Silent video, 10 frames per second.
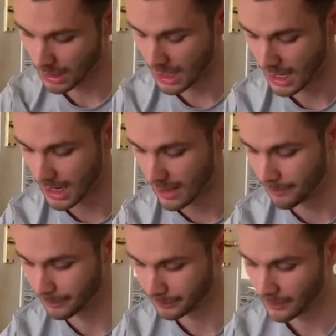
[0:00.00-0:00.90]

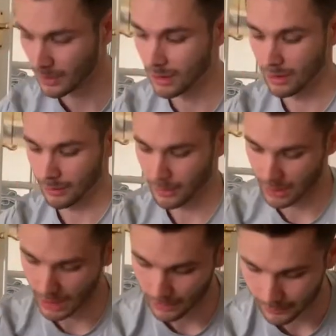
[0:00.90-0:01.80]
But
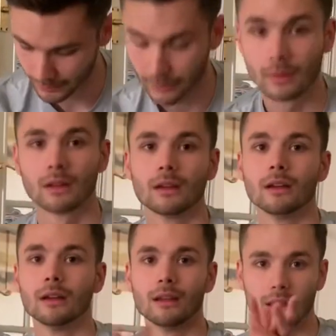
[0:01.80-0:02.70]
yeah,
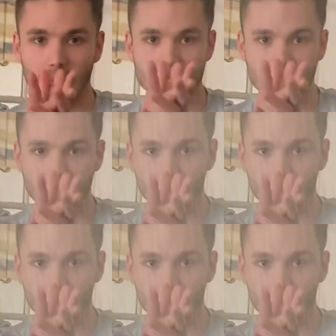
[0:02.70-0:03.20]
let's get into